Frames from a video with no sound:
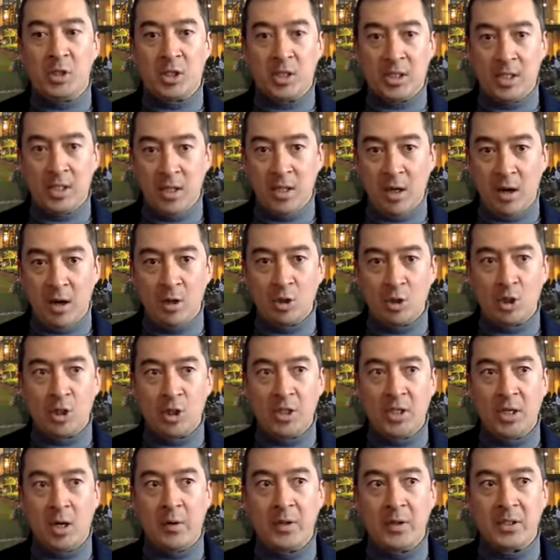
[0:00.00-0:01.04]
which is
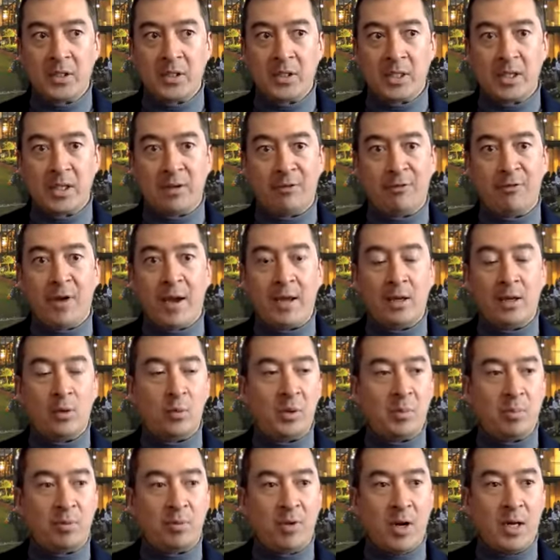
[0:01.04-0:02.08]
largely owing to the
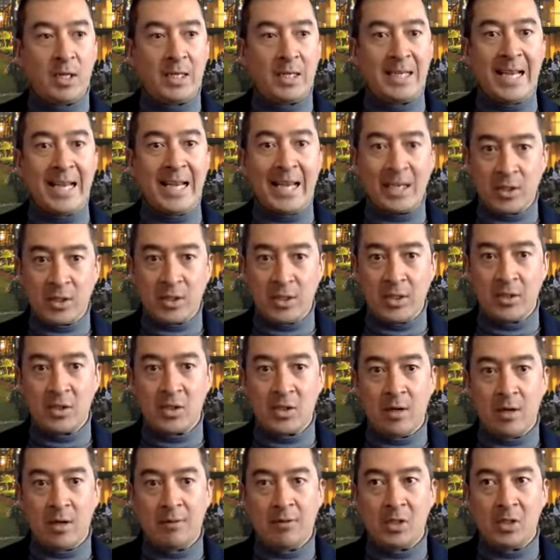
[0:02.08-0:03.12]
fact that we provide an
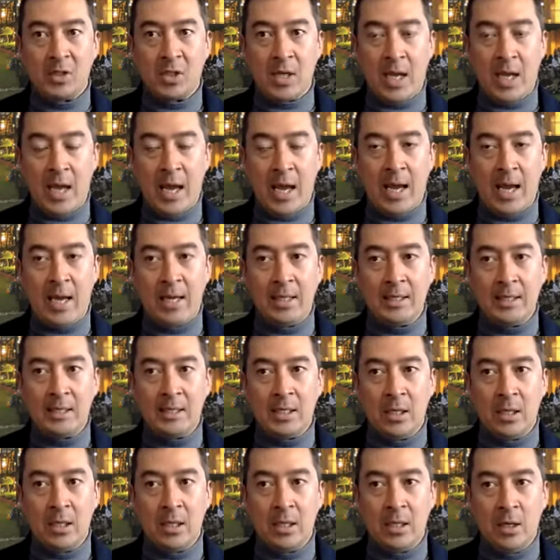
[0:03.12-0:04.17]
excellent service
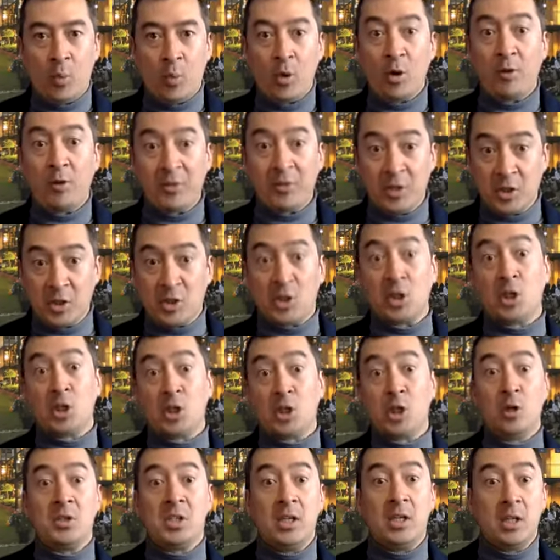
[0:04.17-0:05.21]
and we offer the
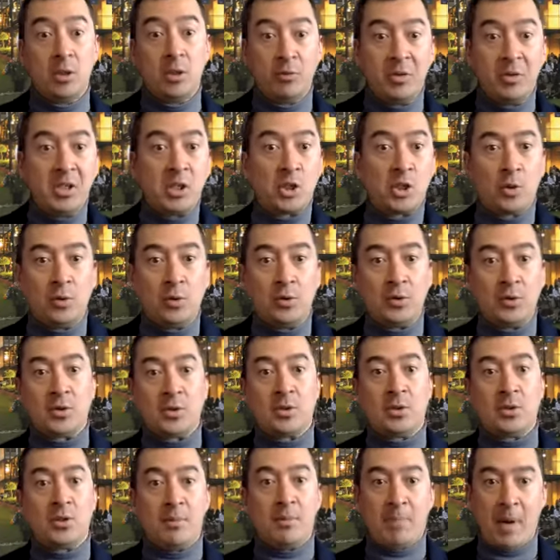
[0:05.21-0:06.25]
security and the
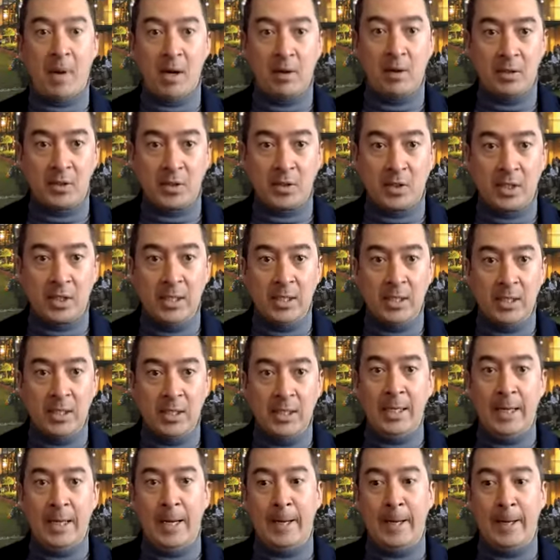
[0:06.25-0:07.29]
reassurance to
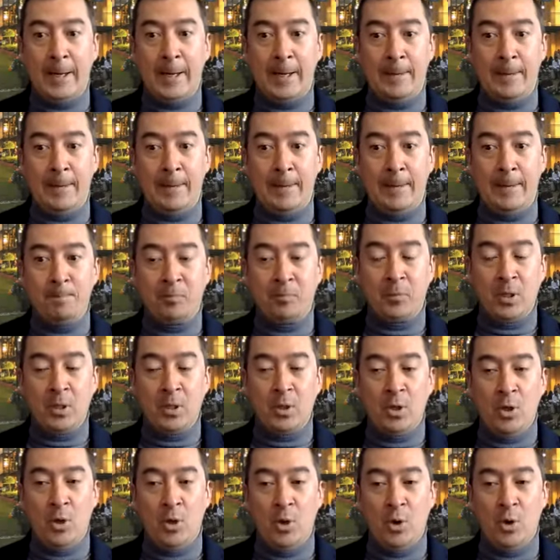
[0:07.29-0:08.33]
parents
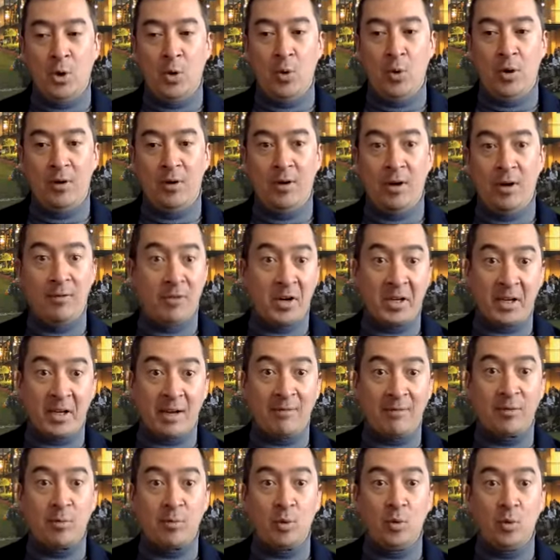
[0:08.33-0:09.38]
who are
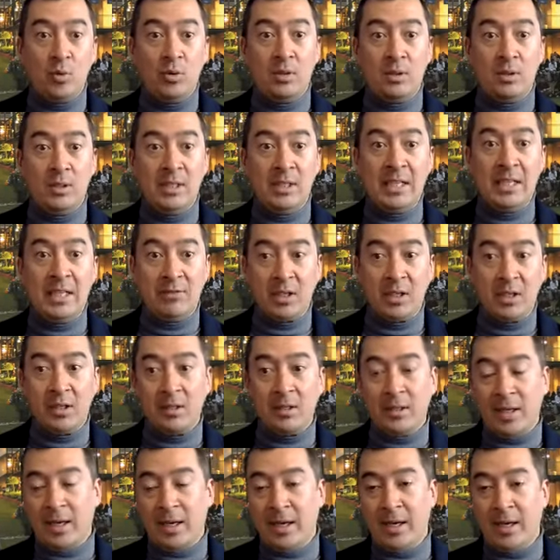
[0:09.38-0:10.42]
very comfortable
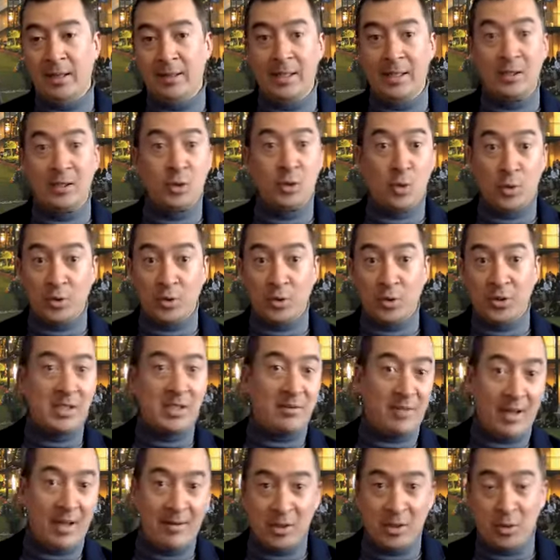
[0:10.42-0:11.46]
leaving their
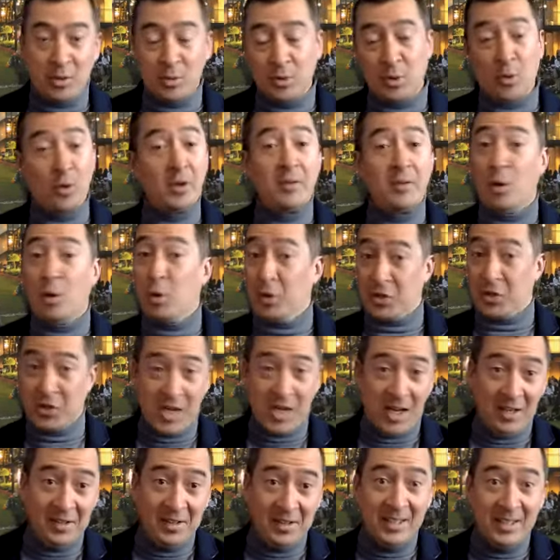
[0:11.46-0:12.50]
daughters, if they have a daughter
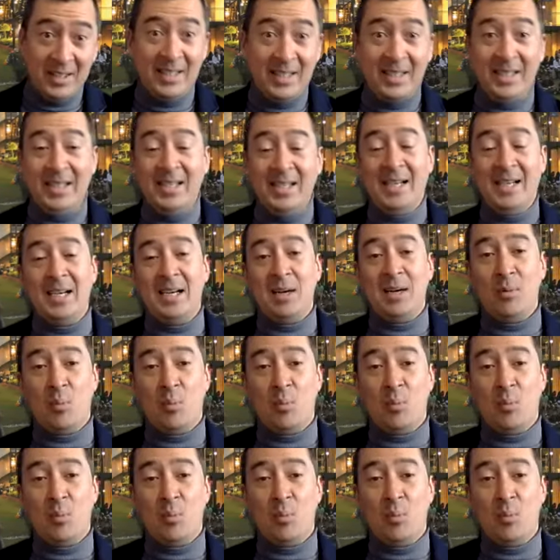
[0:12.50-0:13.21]
or a son,